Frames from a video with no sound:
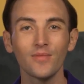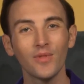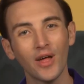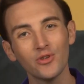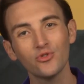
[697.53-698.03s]

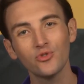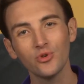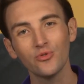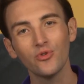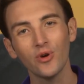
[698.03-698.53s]
And that's
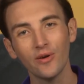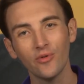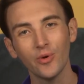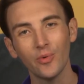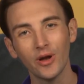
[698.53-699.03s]
true for
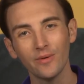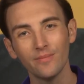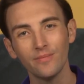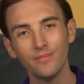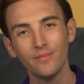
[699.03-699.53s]

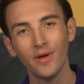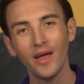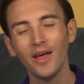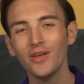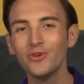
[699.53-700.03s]
everyone.
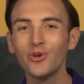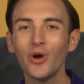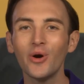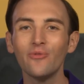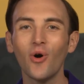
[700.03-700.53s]
You
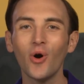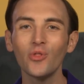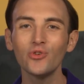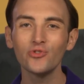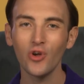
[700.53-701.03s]
know, of all
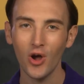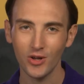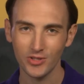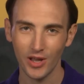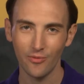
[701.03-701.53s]
the
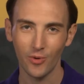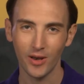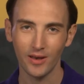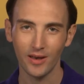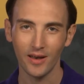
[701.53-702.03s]
songs I've
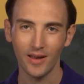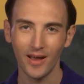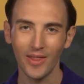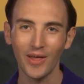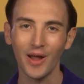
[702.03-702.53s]
written,
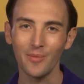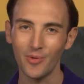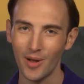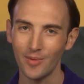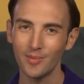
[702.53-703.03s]
I think I
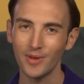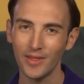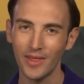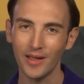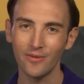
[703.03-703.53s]
probably
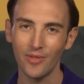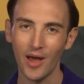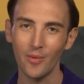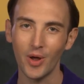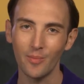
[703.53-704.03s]
think of
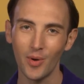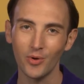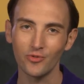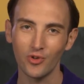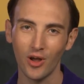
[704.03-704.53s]
that one
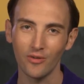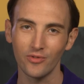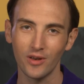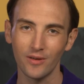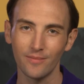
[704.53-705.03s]
most
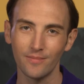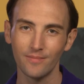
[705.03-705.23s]
often.